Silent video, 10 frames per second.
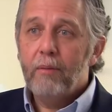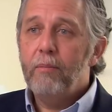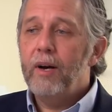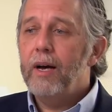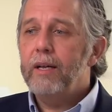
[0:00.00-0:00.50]

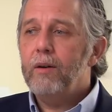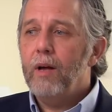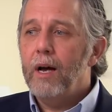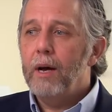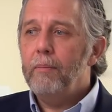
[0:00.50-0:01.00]
but
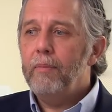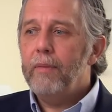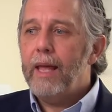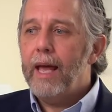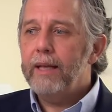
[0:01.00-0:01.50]
um,
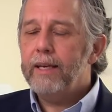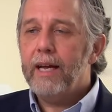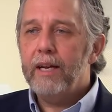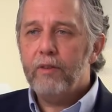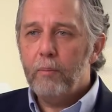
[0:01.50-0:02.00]
had the
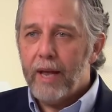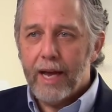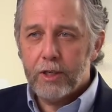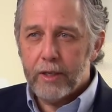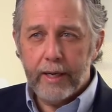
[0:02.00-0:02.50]
kind of
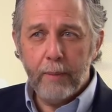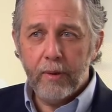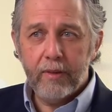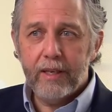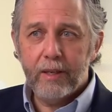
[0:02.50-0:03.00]
compassion and
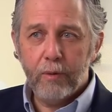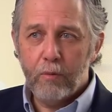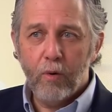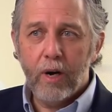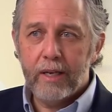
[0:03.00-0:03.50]
empathy that we
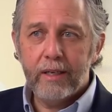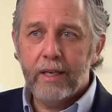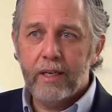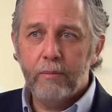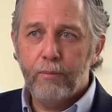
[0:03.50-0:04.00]
want
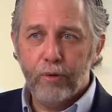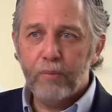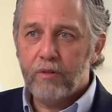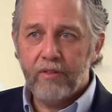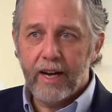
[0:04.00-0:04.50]
in a birth
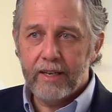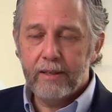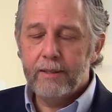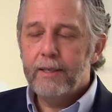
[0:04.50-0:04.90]
provider,